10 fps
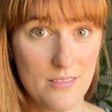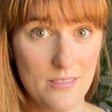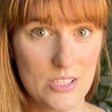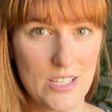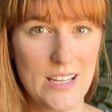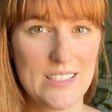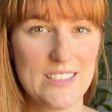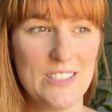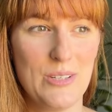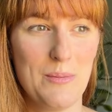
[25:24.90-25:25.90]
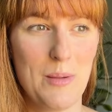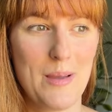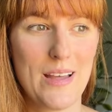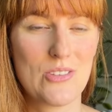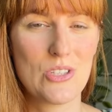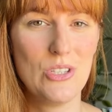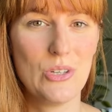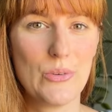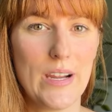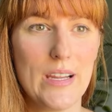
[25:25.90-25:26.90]
Which I had to do on my path too,
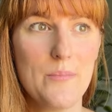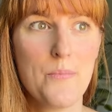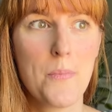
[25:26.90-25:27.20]
right?